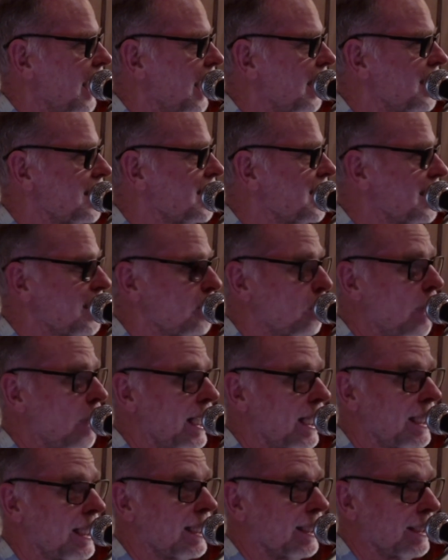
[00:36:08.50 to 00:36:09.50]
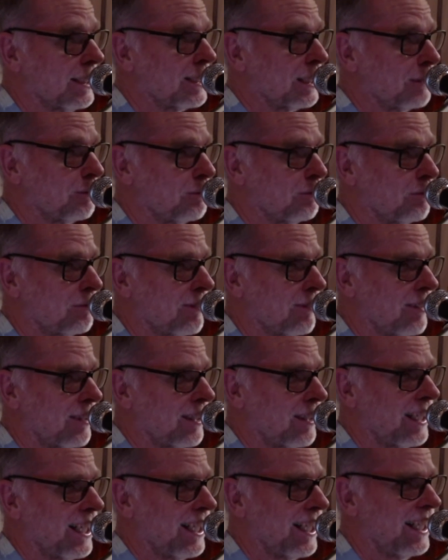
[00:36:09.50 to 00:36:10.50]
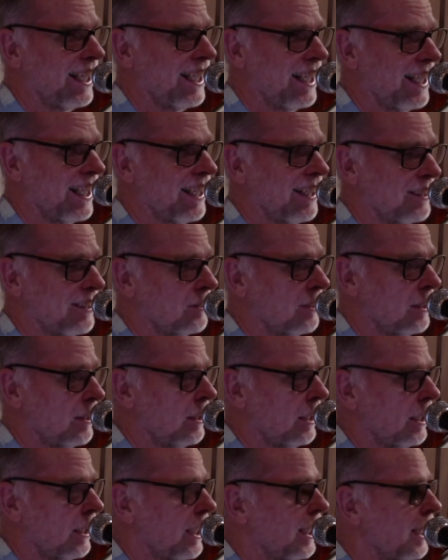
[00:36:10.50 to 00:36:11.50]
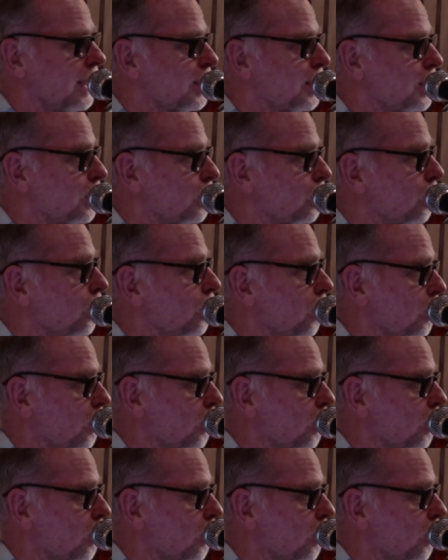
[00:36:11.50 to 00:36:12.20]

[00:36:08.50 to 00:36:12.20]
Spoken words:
this is the way it is. It's the truth of